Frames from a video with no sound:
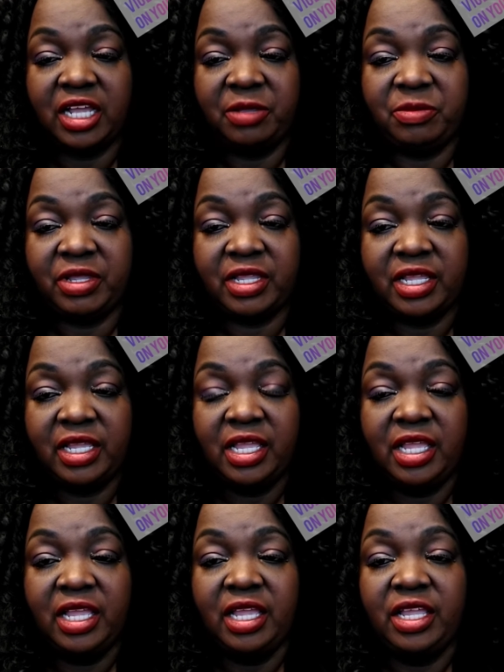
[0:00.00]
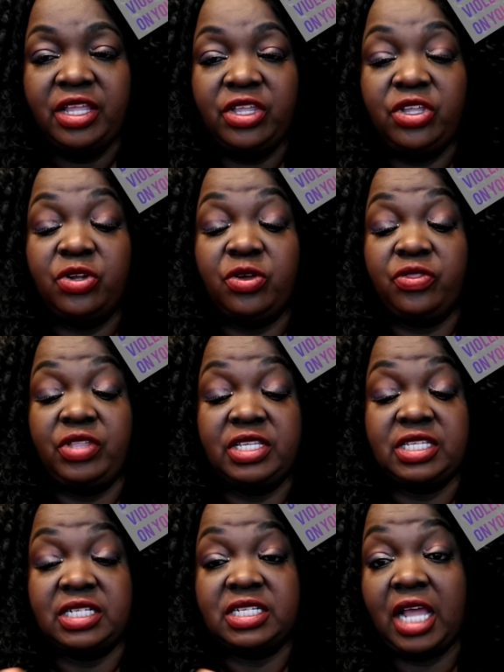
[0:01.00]
timing. You know,
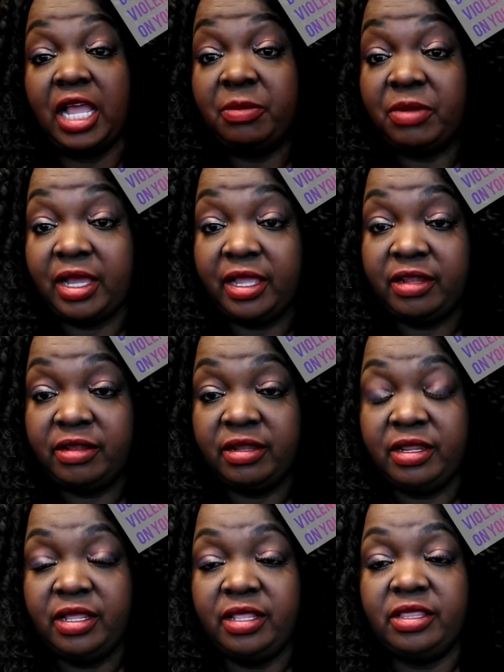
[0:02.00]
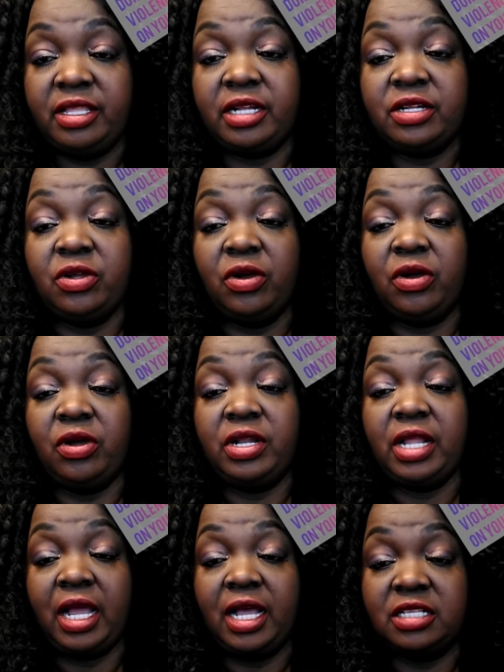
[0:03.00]
there's a timeline that God
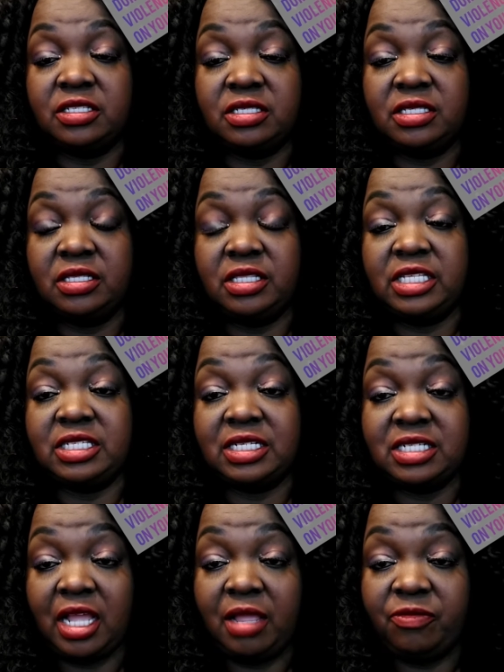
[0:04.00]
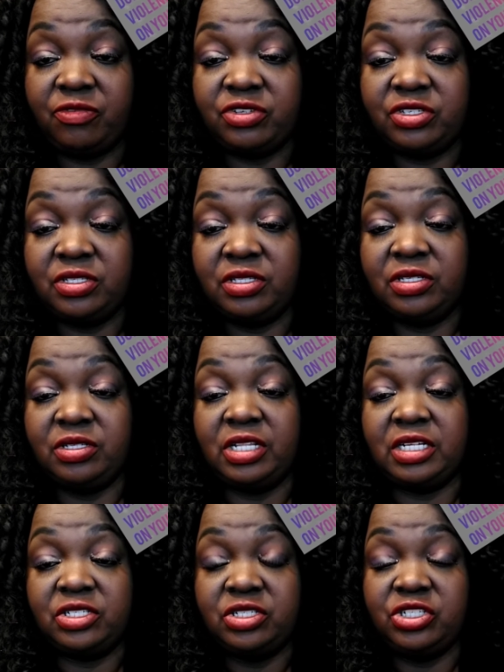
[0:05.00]
has. There's a time for
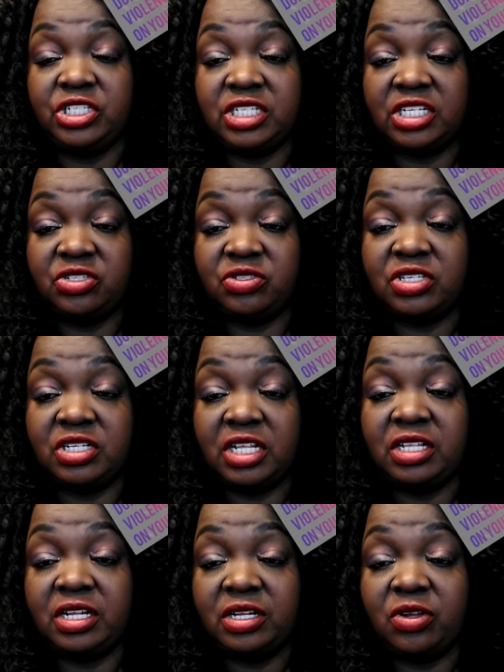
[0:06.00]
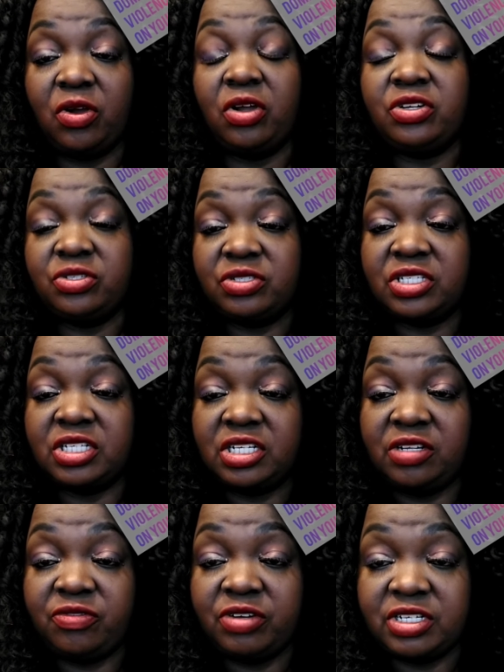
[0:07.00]
Jesus uses it. God uses a
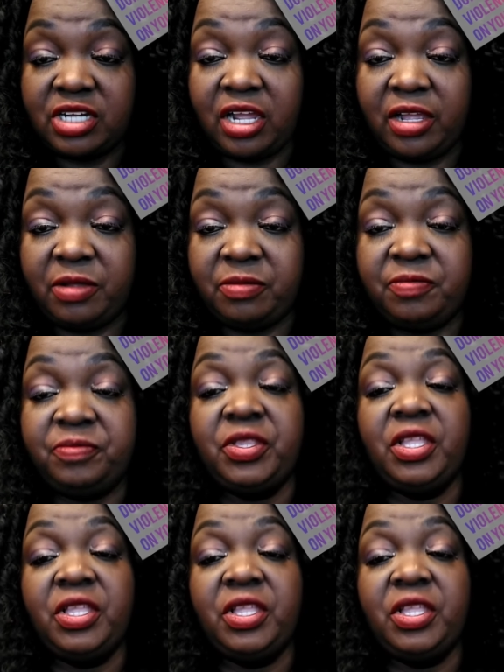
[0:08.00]
different time.